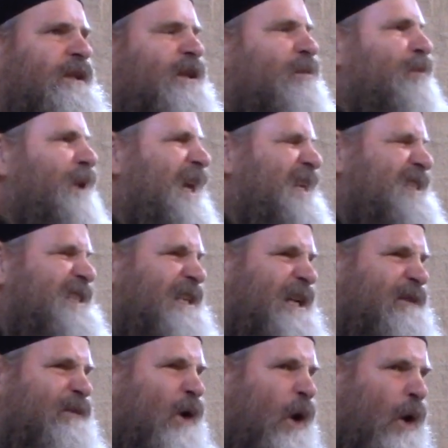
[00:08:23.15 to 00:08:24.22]
the blessing
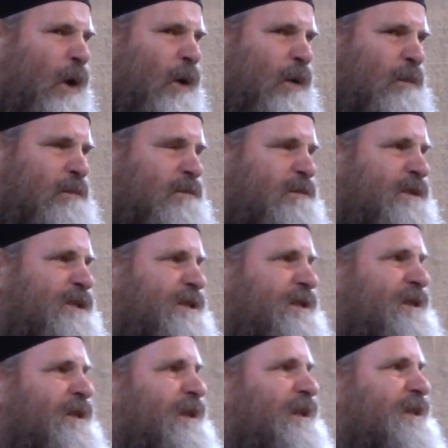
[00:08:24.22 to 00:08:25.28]
of homes,